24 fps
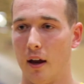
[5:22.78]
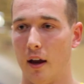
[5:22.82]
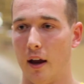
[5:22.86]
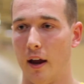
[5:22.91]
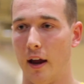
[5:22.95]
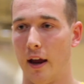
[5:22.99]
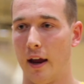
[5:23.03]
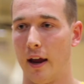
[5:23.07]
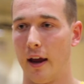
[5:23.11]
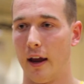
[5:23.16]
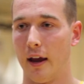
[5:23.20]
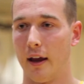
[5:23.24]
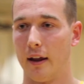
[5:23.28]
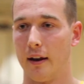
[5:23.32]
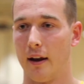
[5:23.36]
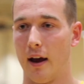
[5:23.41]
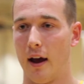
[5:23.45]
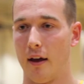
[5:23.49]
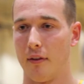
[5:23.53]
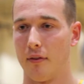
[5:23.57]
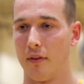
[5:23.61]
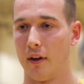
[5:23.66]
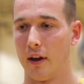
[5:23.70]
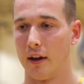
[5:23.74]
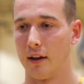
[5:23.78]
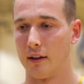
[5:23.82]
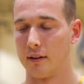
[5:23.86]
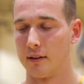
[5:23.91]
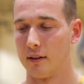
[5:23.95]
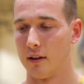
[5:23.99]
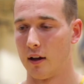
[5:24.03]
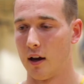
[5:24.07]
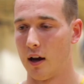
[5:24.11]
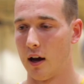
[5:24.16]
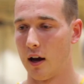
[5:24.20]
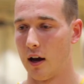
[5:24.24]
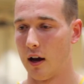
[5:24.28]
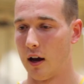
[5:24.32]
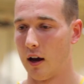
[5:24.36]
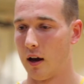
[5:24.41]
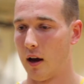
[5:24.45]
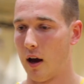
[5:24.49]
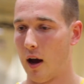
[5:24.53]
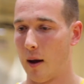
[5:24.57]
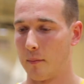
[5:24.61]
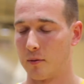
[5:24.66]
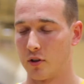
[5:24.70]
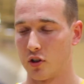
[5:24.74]
and I think
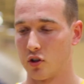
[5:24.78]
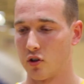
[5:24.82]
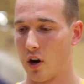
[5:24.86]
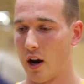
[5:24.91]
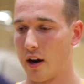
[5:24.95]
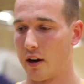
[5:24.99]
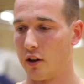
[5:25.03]
I'm just trying